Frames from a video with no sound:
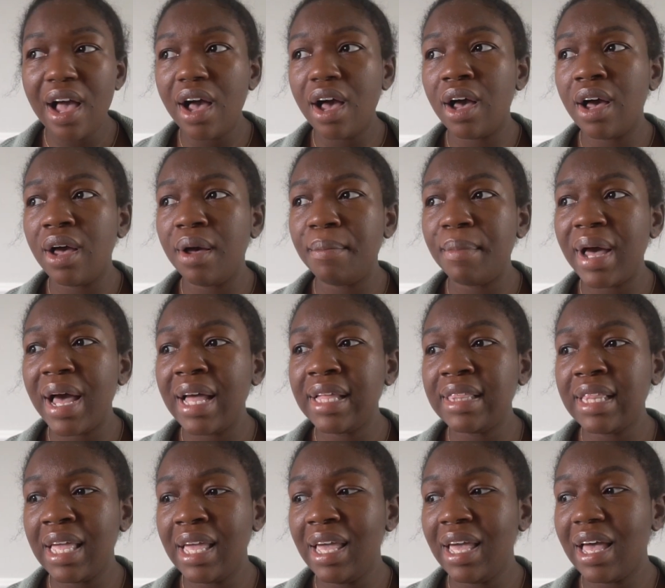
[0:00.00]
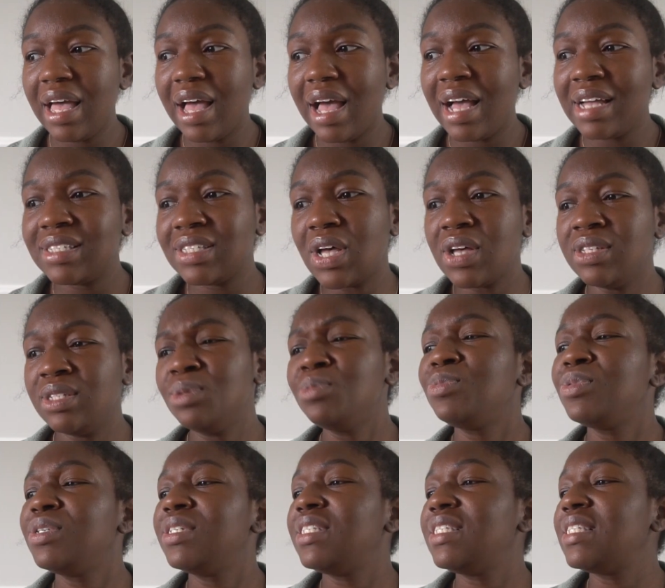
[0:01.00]
Um, I think I saw
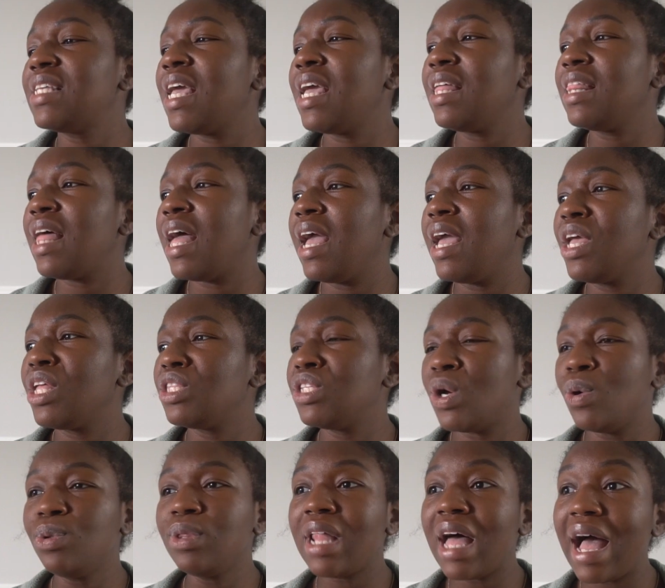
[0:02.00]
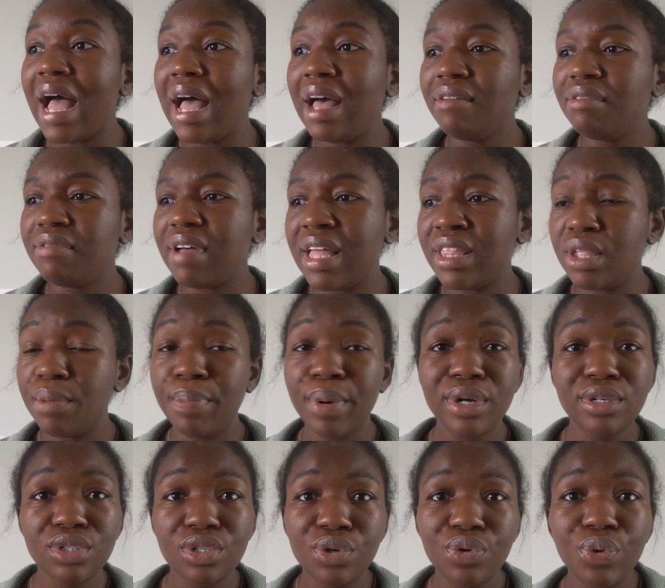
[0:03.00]
someone say like, don't laugh at the
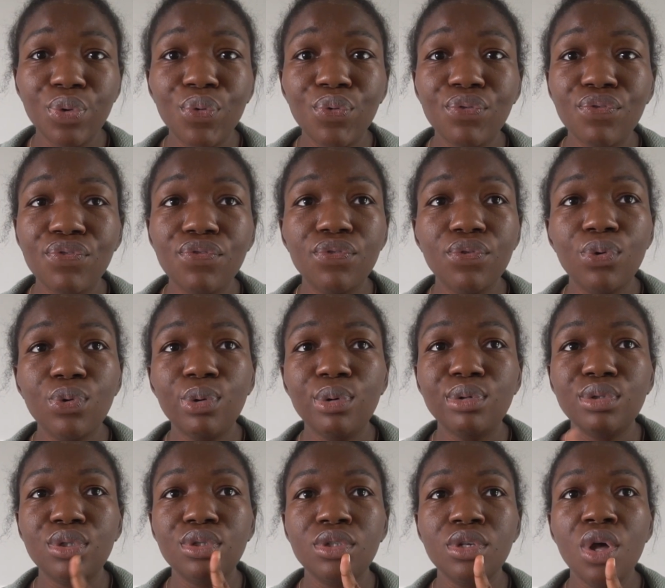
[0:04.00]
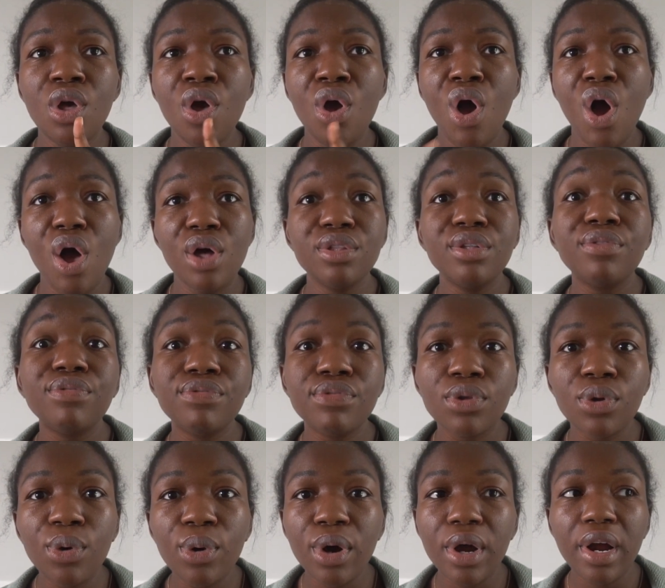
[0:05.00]
person who who's on the
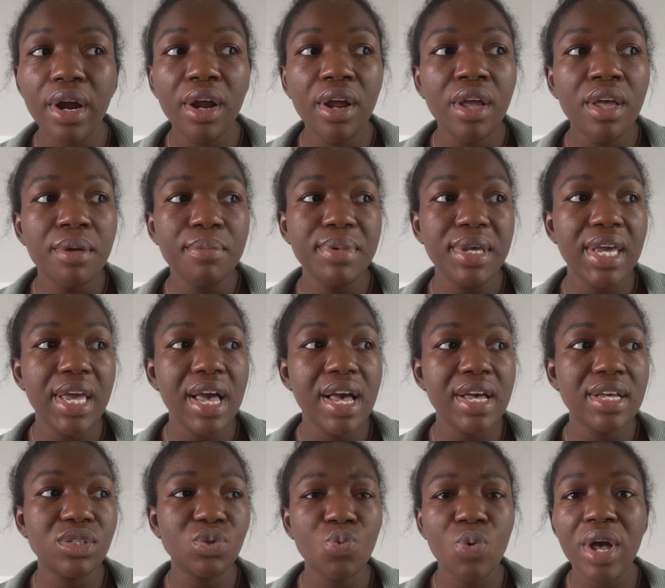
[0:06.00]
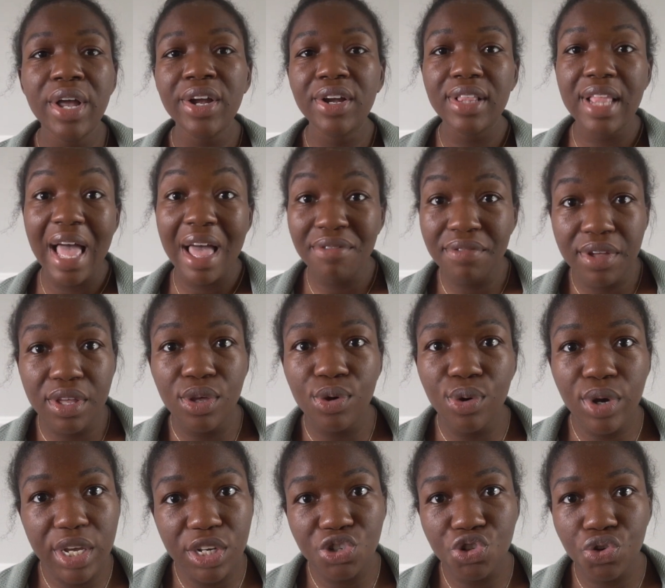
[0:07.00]
floor, because while you're laughing
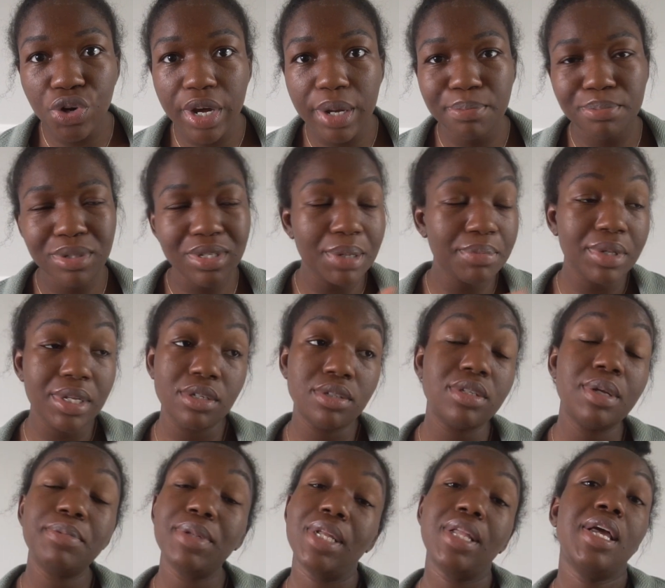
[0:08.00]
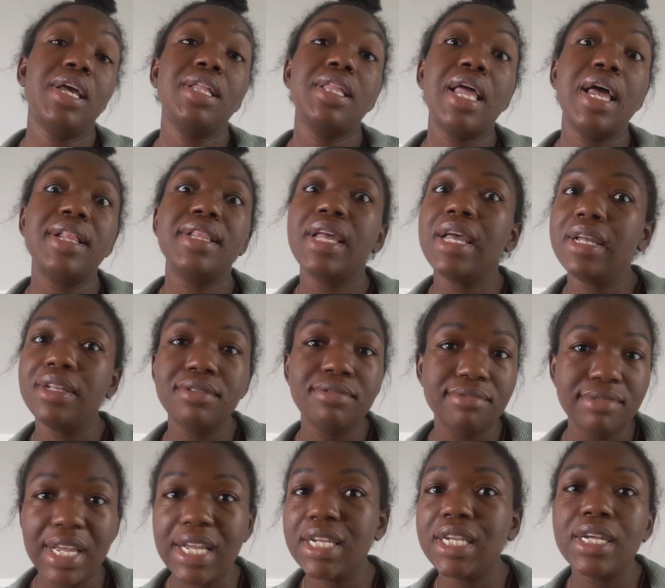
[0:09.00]
you can trip, something something like that. They
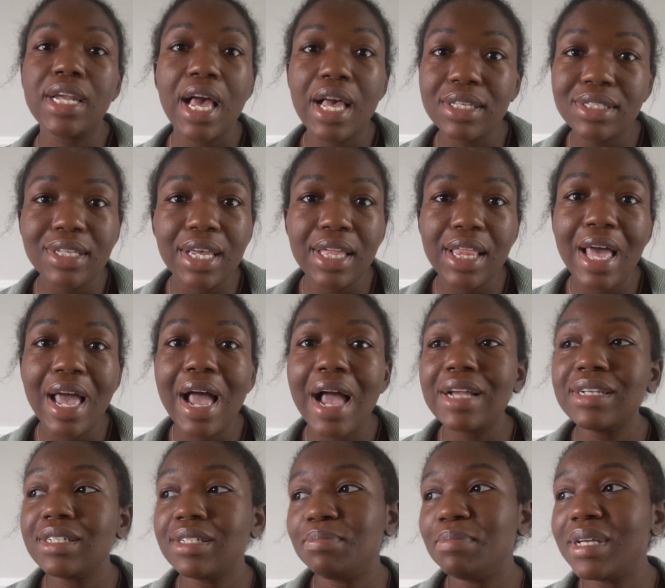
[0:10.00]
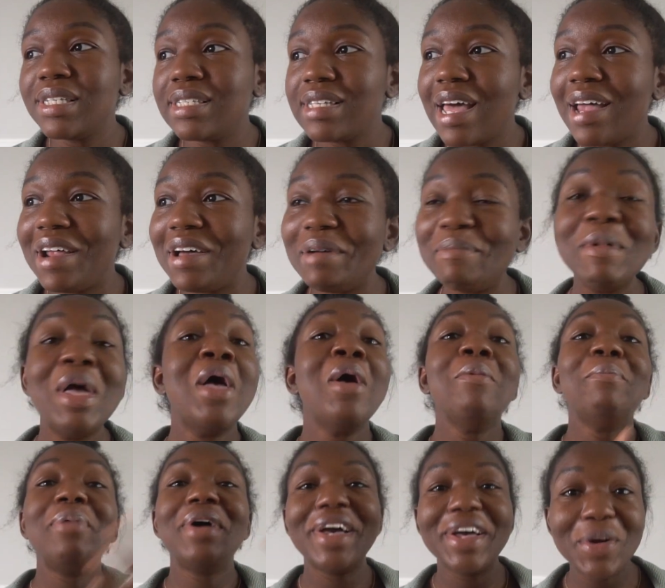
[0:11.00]
they did not say that, I just messed that up.
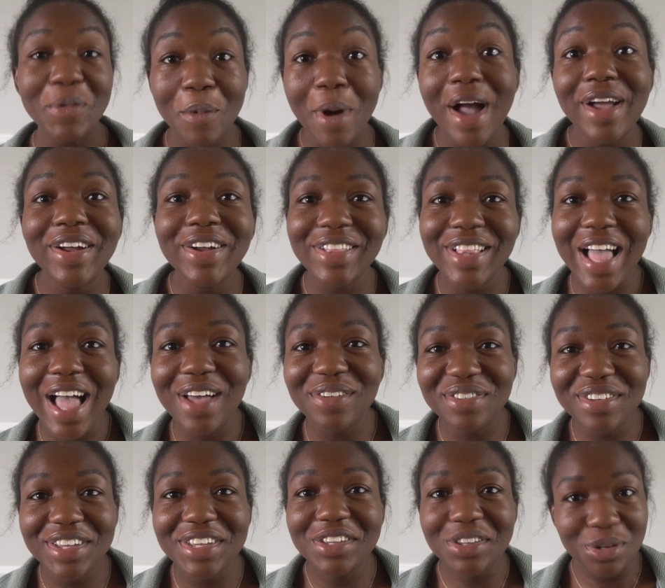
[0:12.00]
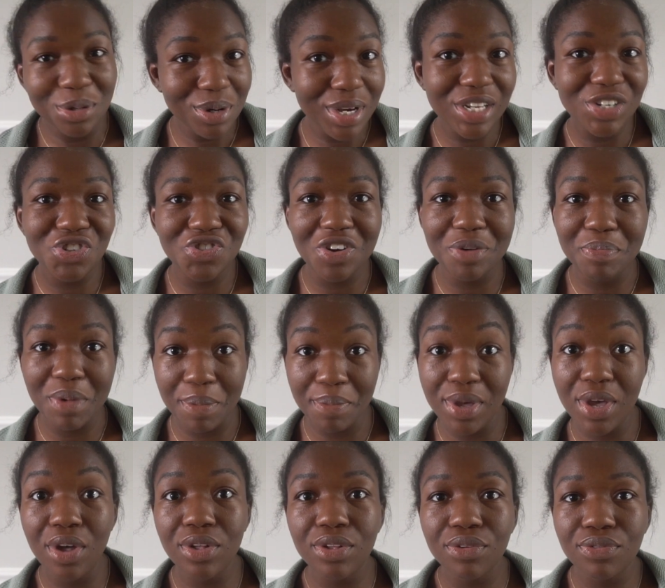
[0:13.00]
But while you're laughing you can trip and
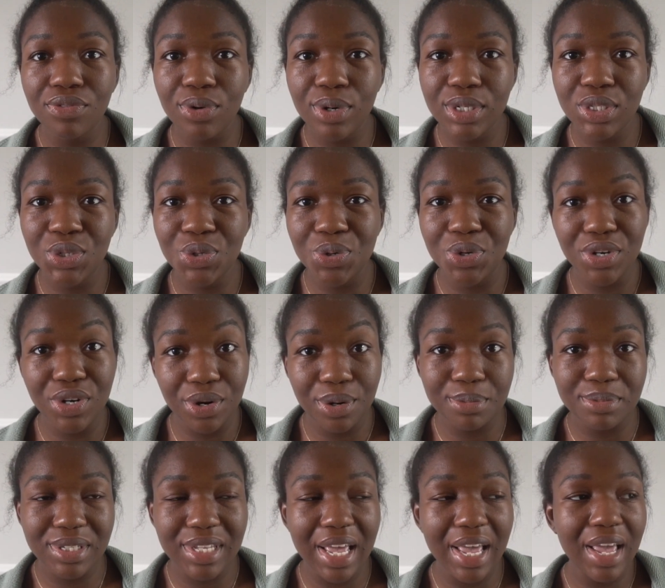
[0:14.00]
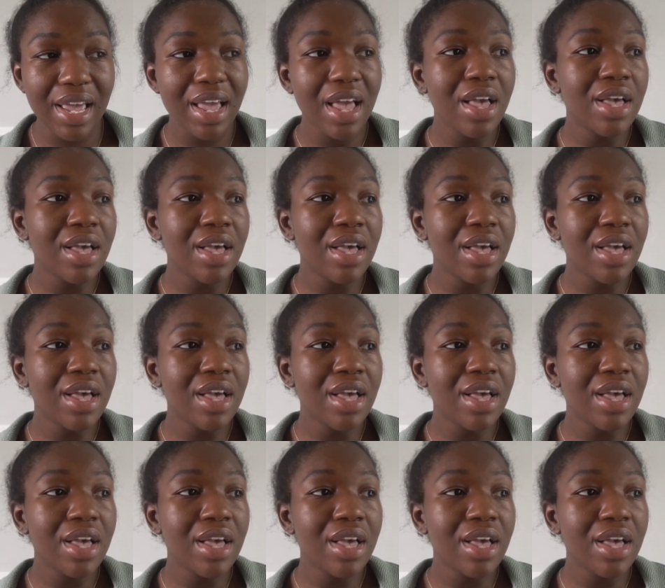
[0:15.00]
be on the floor too, you know what I'm saying?